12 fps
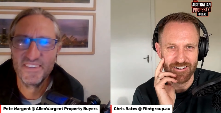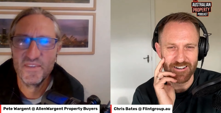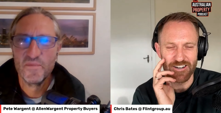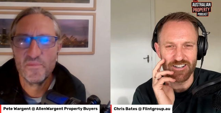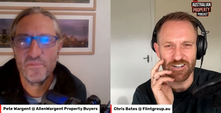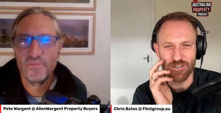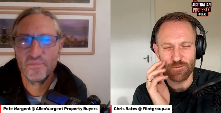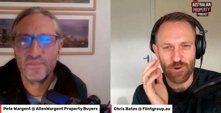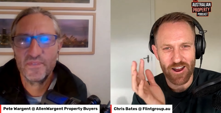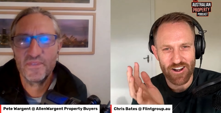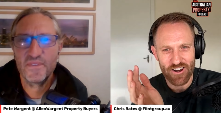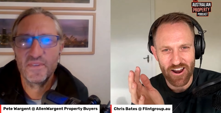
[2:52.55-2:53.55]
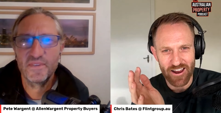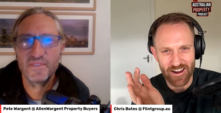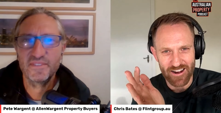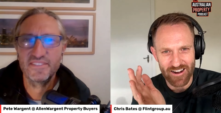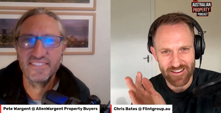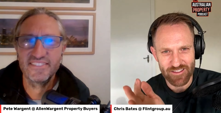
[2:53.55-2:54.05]
Speaker 1: You just wonder
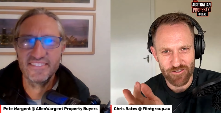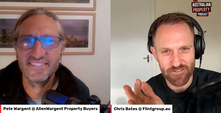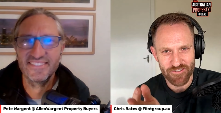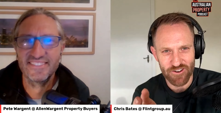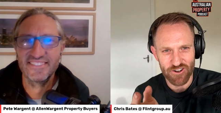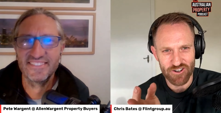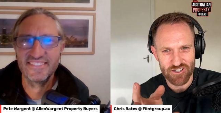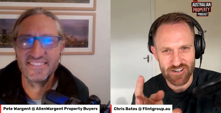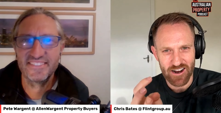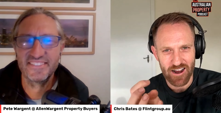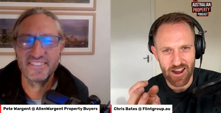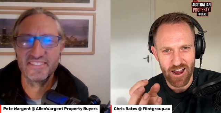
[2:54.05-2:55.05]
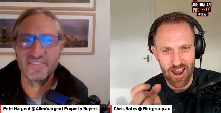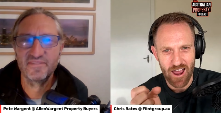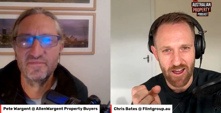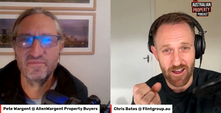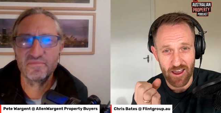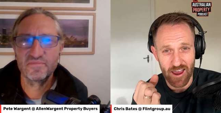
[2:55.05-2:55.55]
in the future
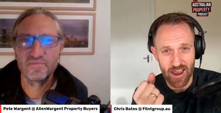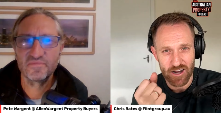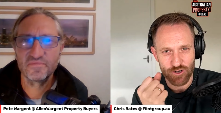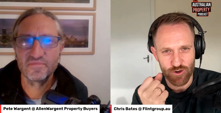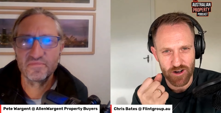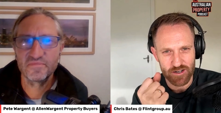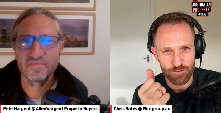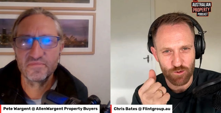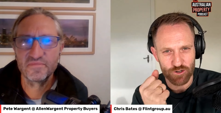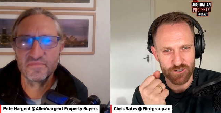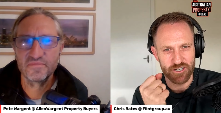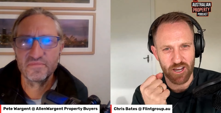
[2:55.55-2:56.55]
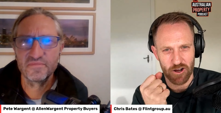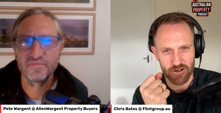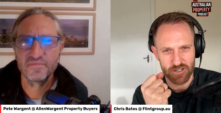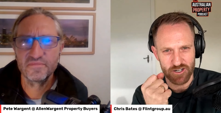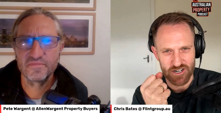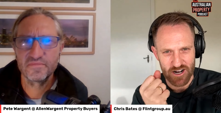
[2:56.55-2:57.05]
how air transport's
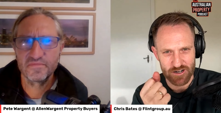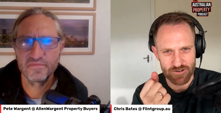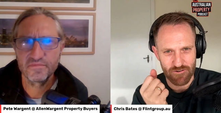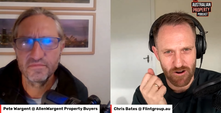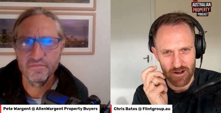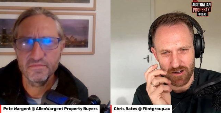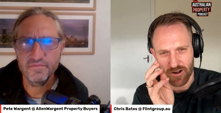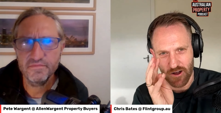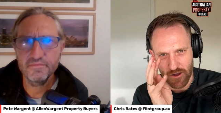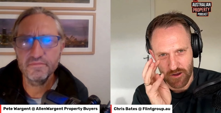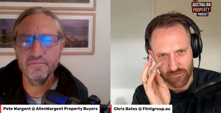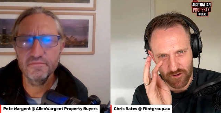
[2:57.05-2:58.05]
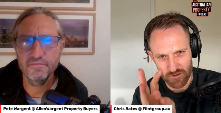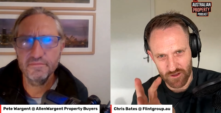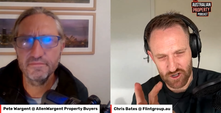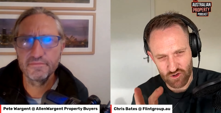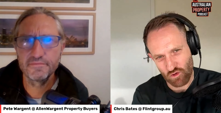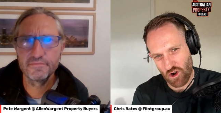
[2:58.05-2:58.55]
going to change, right? You know, you've got
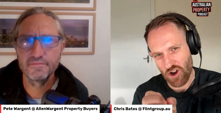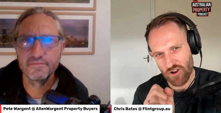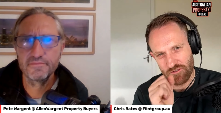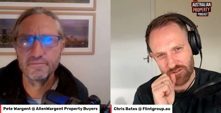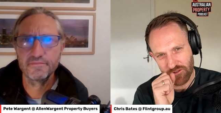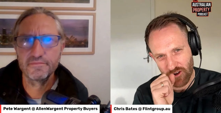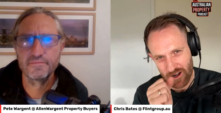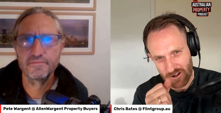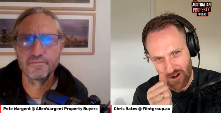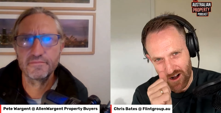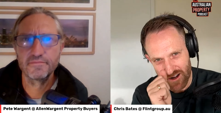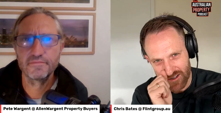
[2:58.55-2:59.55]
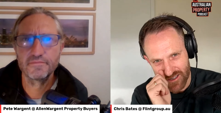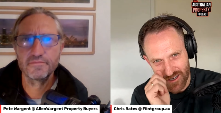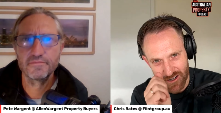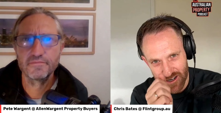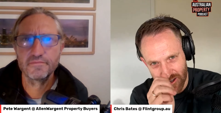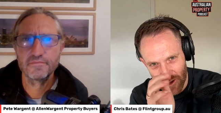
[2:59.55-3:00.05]
the drones flying around our uh,
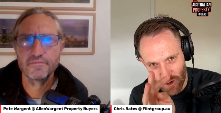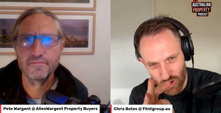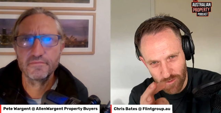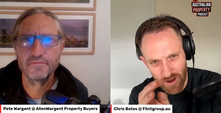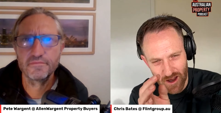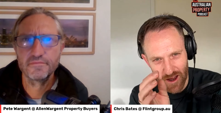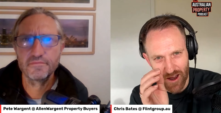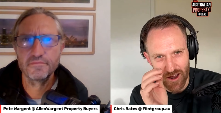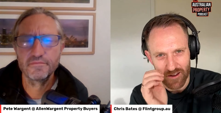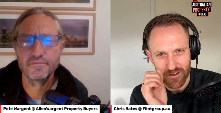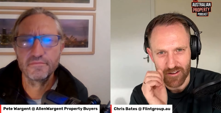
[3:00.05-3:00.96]
Sydney, the Uber Air.